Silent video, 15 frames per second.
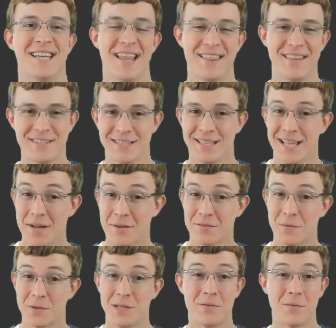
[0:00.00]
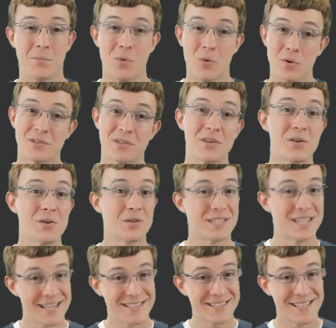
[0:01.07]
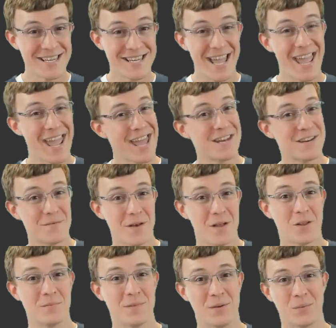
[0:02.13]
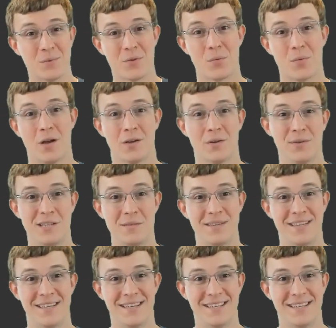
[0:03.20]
This allows for even more secure testing and development with ArangoDB.